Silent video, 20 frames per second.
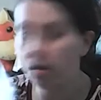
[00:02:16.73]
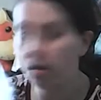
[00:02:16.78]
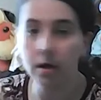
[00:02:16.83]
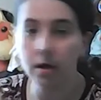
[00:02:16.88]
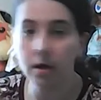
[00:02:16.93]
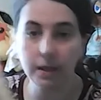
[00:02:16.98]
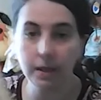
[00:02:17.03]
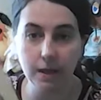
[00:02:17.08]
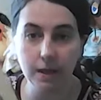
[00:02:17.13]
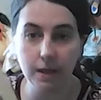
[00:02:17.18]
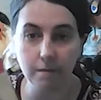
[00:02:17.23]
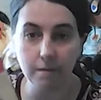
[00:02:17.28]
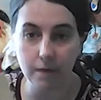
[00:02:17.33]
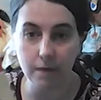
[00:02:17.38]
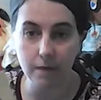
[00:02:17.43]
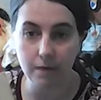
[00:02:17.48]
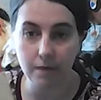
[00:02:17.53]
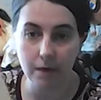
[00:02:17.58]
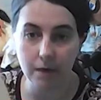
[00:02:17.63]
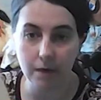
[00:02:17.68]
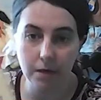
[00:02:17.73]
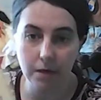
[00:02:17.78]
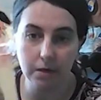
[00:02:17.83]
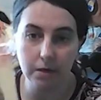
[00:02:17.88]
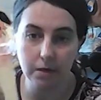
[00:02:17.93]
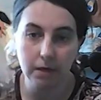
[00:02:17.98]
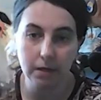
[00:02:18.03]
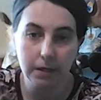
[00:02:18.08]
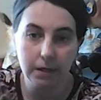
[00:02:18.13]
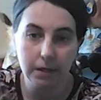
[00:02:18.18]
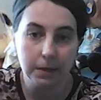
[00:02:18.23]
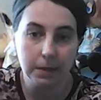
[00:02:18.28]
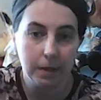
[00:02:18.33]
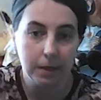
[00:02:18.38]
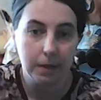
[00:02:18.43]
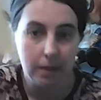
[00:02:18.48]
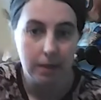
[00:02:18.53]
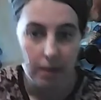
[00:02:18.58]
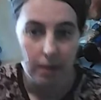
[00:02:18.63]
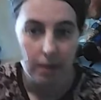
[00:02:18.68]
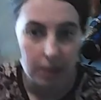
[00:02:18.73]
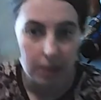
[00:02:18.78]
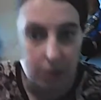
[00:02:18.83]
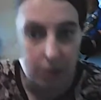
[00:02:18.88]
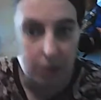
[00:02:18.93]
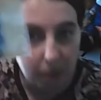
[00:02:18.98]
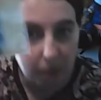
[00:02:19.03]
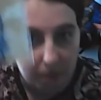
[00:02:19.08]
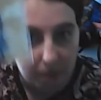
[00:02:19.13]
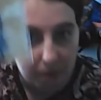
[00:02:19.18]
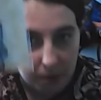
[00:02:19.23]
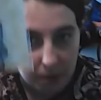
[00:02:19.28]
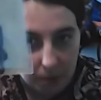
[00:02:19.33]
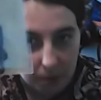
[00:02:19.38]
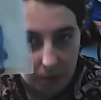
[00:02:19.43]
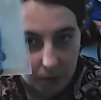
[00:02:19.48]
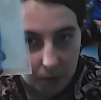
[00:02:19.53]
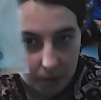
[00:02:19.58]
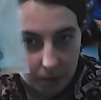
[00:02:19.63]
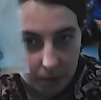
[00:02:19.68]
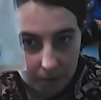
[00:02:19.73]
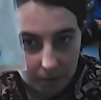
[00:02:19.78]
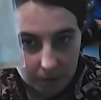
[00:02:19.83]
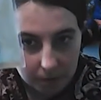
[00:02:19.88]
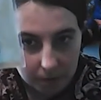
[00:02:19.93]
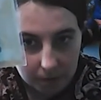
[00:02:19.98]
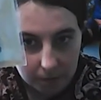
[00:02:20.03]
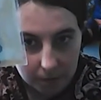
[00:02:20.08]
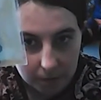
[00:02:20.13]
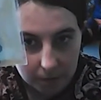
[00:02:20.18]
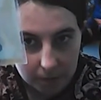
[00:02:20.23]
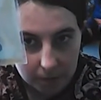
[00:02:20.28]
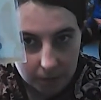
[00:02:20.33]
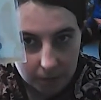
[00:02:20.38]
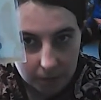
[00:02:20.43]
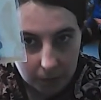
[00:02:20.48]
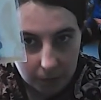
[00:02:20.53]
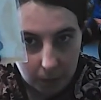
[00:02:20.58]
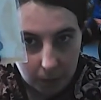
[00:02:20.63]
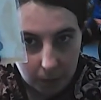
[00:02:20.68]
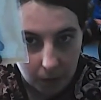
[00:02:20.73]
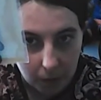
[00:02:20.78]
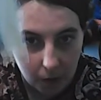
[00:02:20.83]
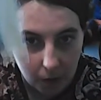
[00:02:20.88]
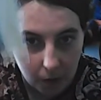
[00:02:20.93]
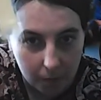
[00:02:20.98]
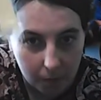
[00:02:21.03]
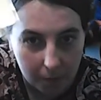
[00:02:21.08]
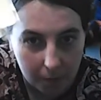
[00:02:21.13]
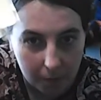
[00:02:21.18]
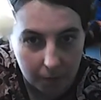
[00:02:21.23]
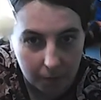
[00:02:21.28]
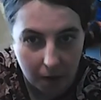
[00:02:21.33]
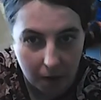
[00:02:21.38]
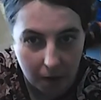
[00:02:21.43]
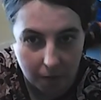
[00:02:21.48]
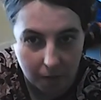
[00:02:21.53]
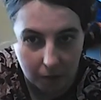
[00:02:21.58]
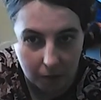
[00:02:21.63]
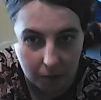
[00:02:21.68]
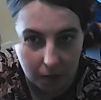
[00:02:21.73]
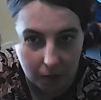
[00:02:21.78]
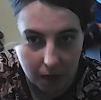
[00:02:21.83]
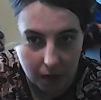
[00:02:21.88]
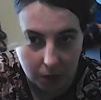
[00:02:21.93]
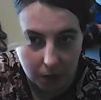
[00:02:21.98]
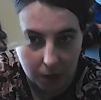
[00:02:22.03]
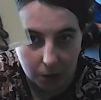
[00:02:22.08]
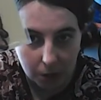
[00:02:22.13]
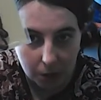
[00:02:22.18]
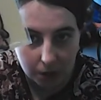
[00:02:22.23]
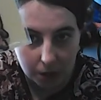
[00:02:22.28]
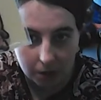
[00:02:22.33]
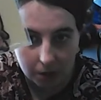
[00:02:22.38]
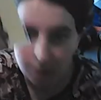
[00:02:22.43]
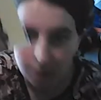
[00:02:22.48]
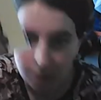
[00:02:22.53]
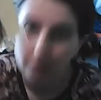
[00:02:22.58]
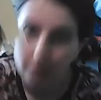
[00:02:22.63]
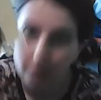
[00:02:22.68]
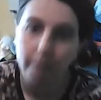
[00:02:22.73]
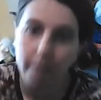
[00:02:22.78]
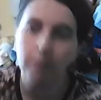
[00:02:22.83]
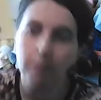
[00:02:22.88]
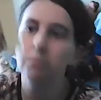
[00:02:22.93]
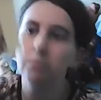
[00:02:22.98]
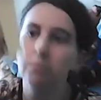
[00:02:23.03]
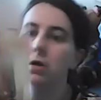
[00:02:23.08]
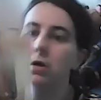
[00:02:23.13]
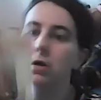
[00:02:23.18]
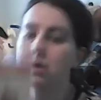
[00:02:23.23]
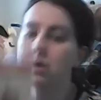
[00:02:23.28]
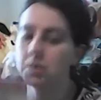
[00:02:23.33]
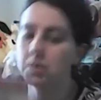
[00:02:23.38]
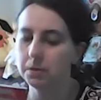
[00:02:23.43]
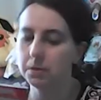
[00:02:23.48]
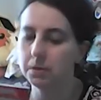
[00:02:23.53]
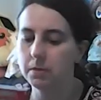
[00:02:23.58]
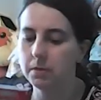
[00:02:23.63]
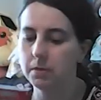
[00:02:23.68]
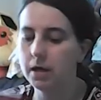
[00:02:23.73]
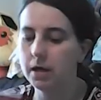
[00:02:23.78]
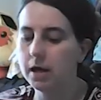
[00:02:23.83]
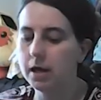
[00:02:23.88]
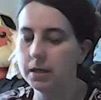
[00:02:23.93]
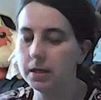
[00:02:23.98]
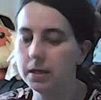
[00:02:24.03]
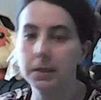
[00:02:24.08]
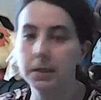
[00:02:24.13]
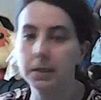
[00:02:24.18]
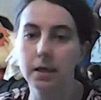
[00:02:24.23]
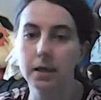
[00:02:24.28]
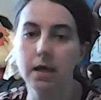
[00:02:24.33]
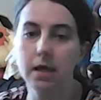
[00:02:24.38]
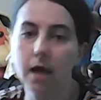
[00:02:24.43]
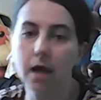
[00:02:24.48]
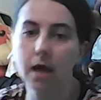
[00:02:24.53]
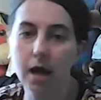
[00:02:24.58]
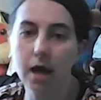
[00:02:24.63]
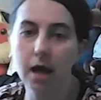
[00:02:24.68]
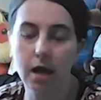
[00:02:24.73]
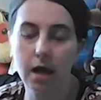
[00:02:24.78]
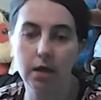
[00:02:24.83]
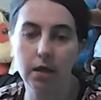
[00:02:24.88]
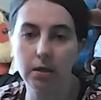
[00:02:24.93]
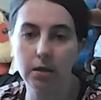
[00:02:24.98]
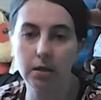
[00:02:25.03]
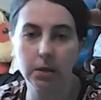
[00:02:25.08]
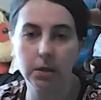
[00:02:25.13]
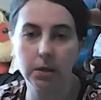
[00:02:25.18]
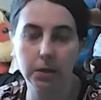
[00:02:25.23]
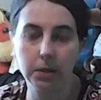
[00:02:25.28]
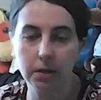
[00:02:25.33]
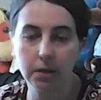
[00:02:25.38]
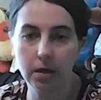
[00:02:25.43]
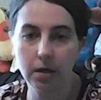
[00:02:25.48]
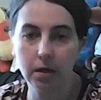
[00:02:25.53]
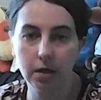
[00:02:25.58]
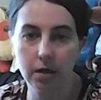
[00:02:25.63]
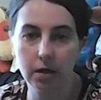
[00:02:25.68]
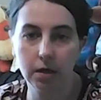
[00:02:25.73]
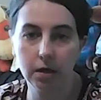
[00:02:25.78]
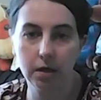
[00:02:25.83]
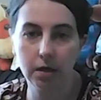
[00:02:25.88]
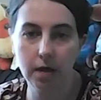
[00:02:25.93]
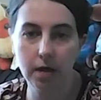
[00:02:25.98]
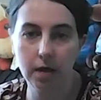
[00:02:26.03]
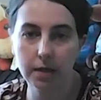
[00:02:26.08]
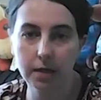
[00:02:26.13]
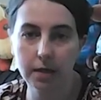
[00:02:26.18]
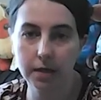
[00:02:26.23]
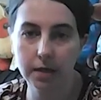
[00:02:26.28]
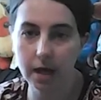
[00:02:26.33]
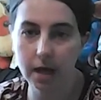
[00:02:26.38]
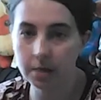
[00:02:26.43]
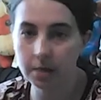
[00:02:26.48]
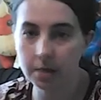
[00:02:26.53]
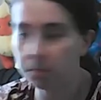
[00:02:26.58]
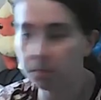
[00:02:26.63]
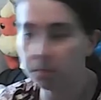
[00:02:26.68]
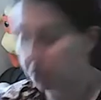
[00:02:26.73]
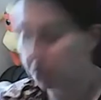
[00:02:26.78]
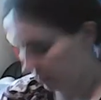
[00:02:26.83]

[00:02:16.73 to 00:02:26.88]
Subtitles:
I definitely recognise. This is Baby Groot from the Marvel collection, from Guardians of the Galaxy and Endgames.